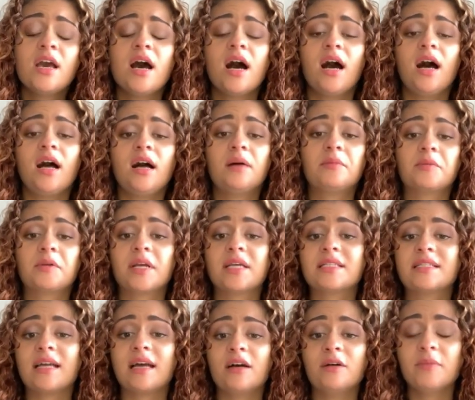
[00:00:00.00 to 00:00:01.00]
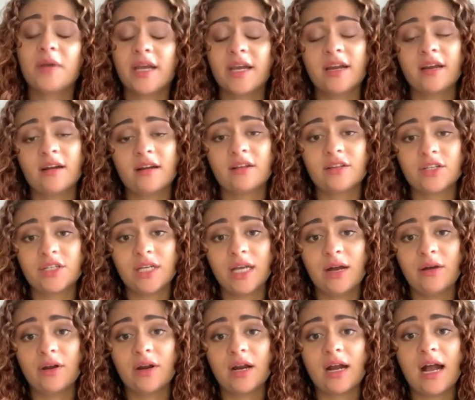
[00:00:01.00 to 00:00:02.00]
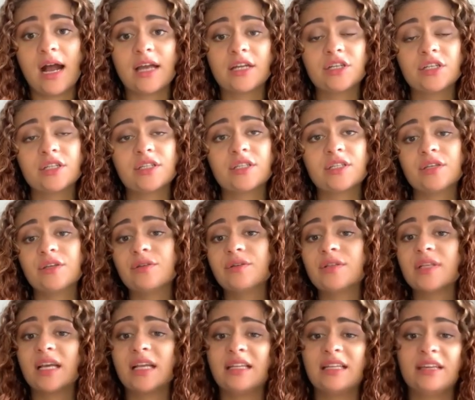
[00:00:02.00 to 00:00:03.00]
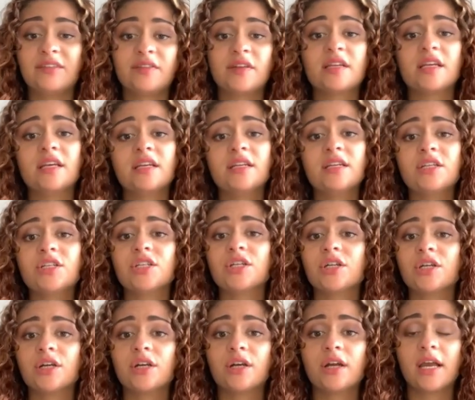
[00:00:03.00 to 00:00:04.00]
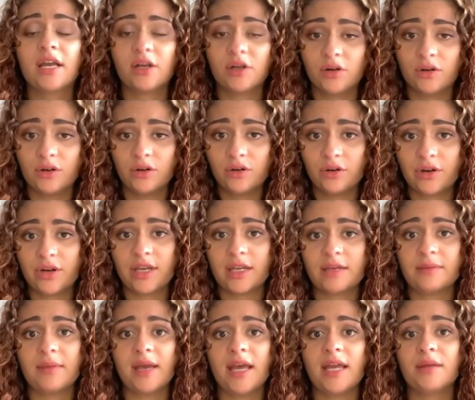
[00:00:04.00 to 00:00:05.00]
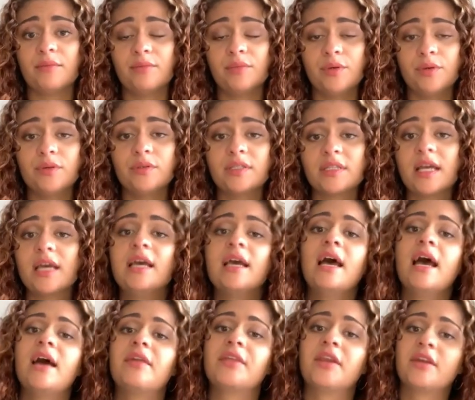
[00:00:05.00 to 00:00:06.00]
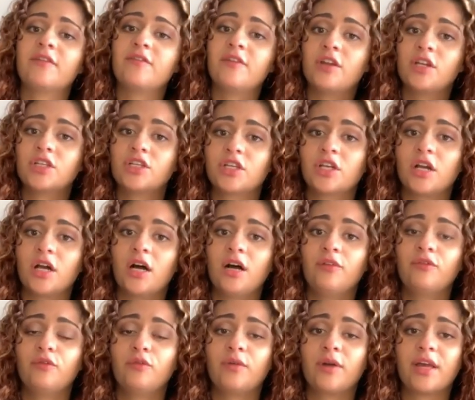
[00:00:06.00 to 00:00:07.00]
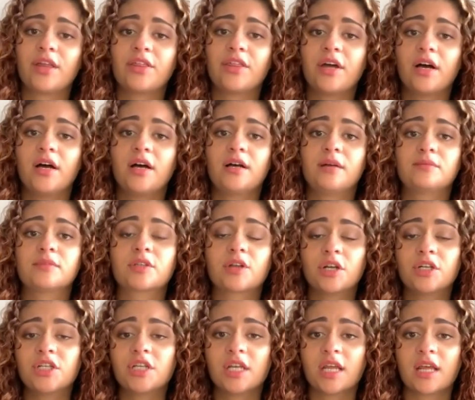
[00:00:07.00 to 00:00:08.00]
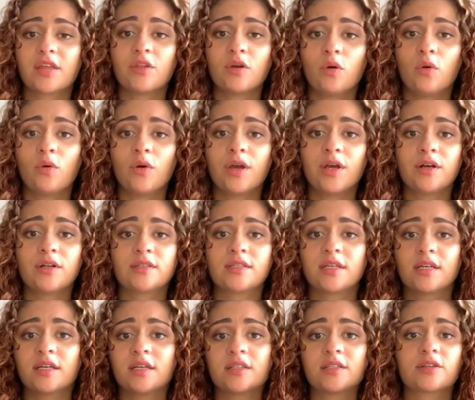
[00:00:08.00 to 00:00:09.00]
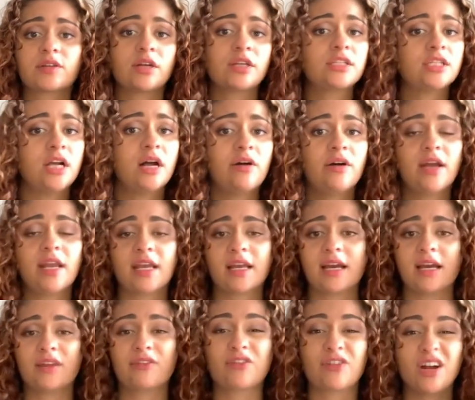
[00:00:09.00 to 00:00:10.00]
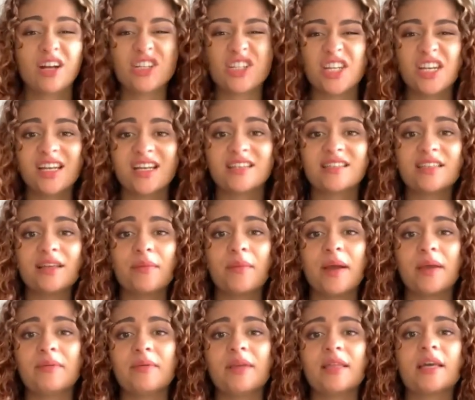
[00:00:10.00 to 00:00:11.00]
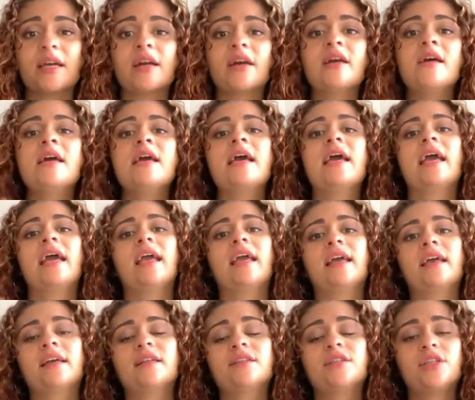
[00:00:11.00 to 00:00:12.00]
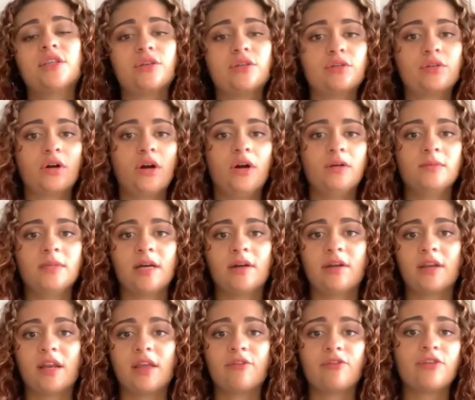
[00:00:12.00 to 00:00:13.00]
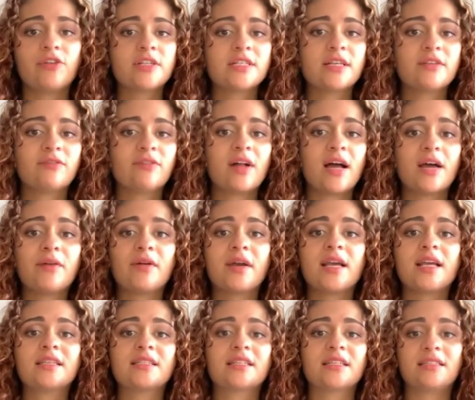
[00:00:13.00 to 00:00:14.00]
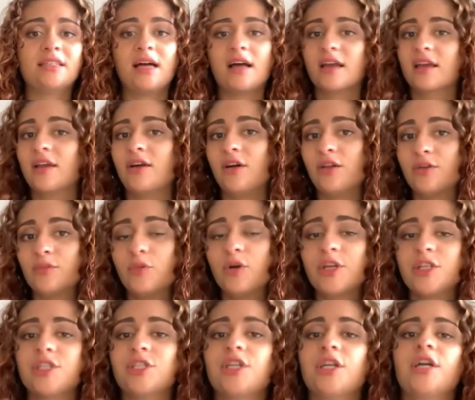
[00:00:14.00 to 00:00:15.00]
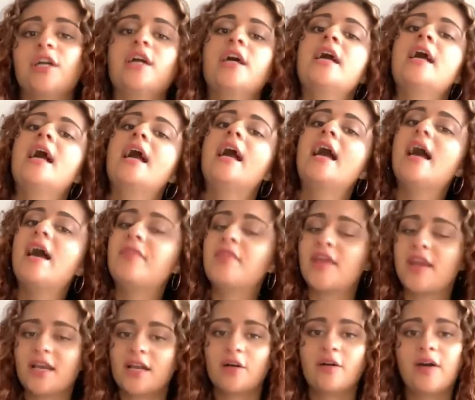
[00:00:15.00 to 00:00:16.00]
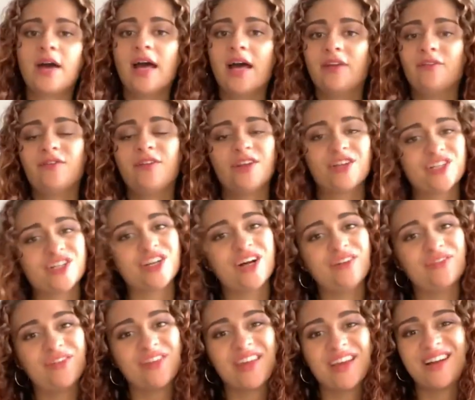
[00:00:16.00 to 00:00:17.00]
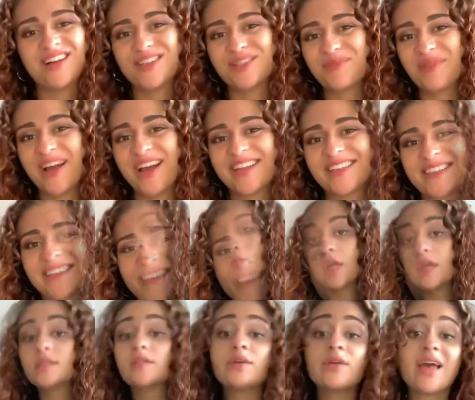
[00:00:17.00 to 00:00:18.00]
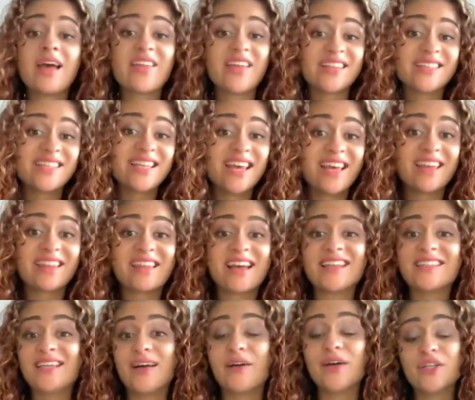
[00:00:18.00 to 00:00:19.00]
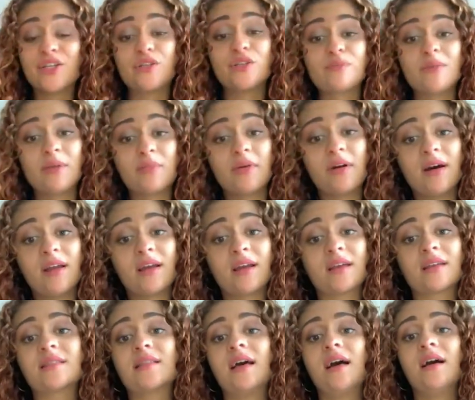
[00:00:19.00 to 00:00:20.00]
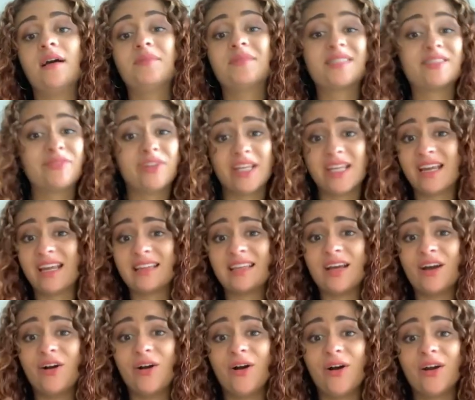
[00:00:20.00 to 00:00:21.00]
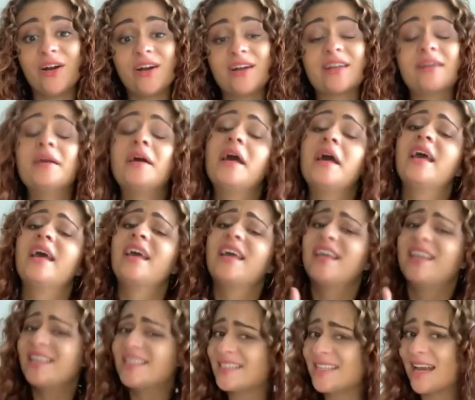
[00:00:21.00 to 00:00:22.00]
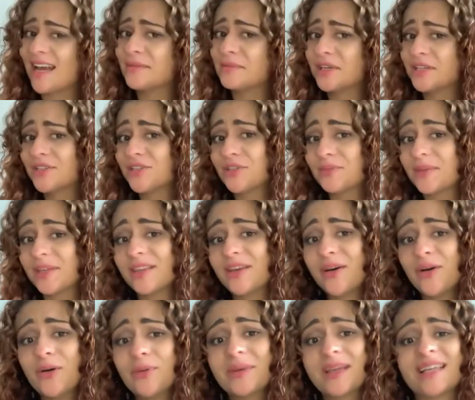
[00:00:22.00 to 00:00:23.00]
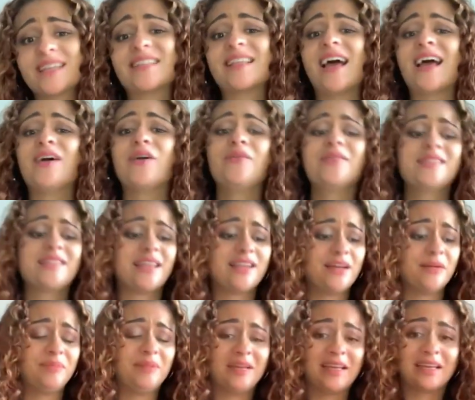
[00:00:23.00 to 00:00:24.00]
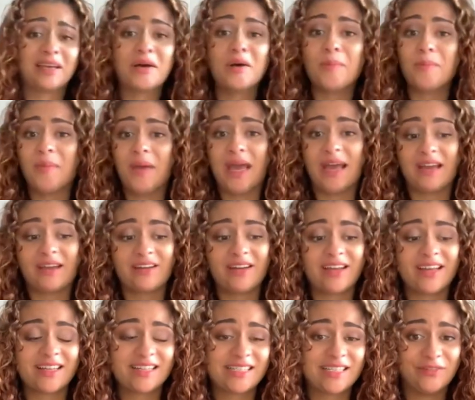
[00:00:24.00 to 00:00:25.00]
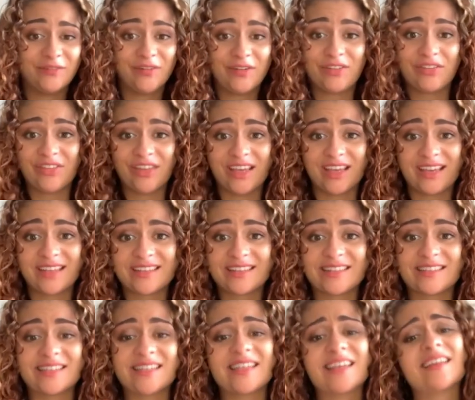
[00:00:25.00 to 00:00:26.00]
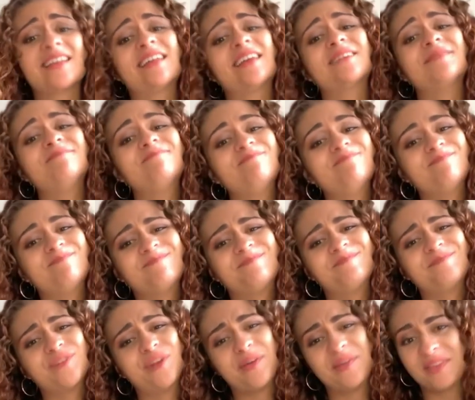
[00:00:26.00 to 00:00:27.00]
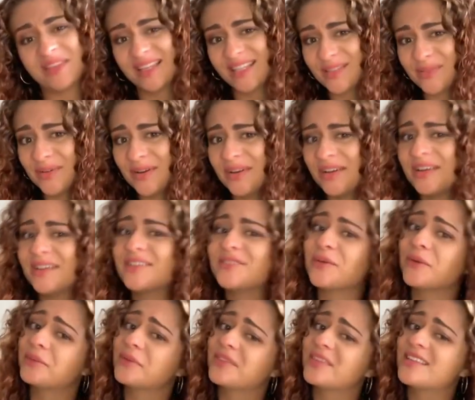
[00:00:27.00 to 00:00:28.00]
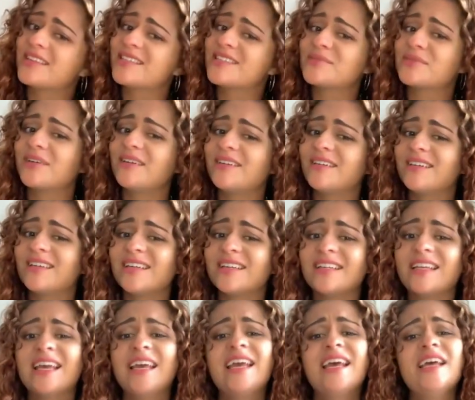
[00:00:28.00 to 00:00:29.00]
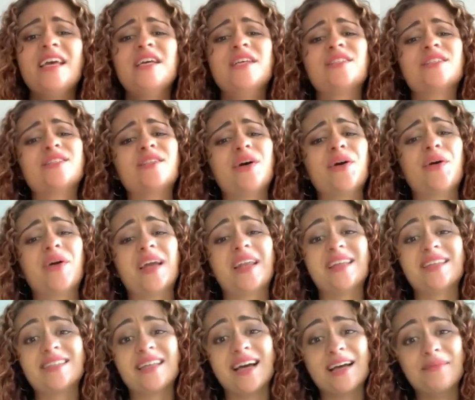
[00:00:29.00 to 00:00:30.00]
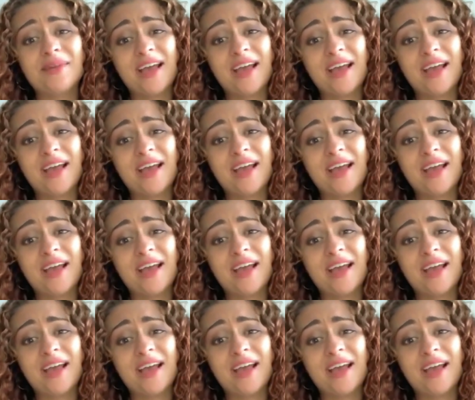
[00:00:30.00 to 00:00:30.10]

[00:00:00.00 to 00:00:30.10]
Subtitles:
when I style my hair out of the shower, I just use a leave-in conditioner, a curl cream, and a mousse, and then I finish it off with scrunching in the oil to scrunch out any kind of crunchiness that might be there and to calm down any frizzy flyaways, to lock in all the moisture, and then I go ahead and finish it off with a hairspray. So yeah, that's it. That's how I choose my products. It's really not that hard. It is time consuming though, because I always end up like comparing different things and seeing like, do I want this one? Do I want this one? So anytime I